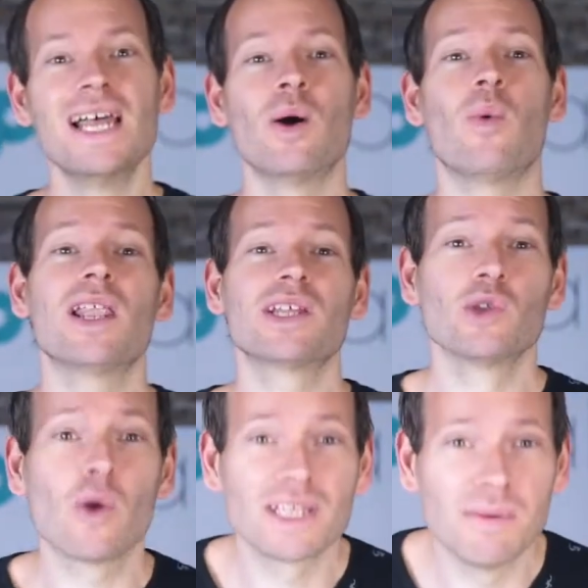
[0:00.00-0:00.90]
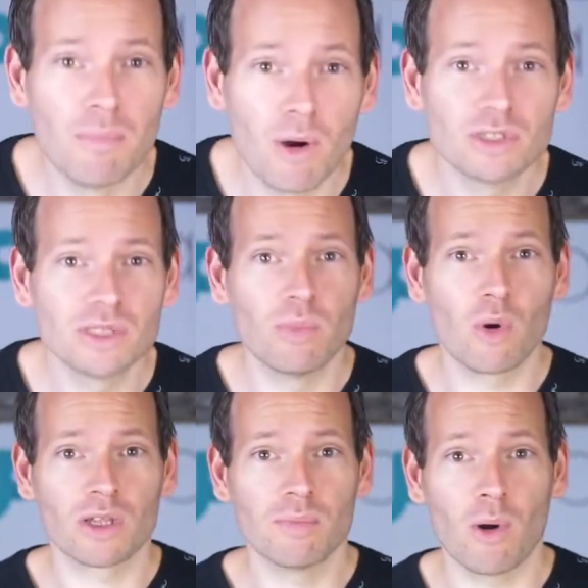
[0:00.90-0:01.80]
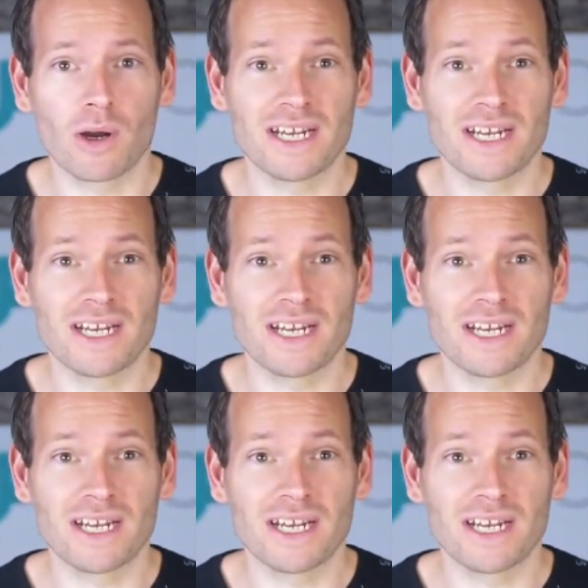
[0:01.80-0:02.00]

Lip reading: while ignoring the most important part.